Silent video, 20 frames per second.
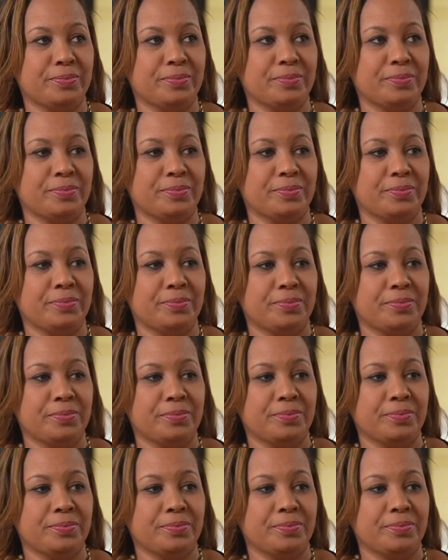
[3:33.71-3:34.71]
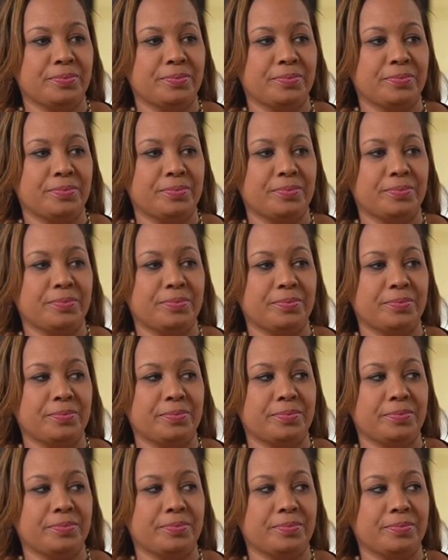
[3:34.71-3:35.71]

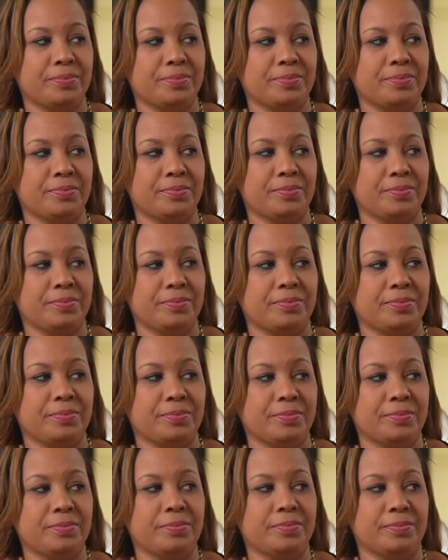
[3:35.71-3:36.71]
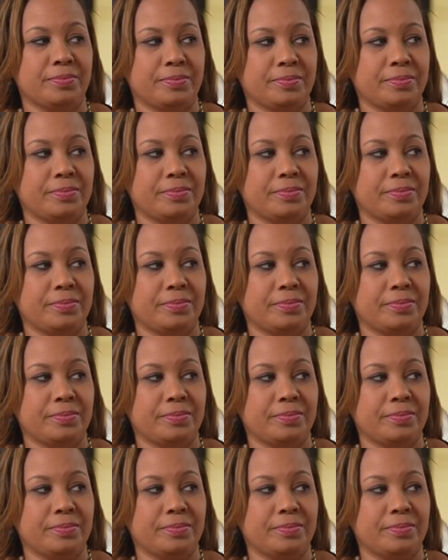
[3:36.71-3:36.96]
[no speech]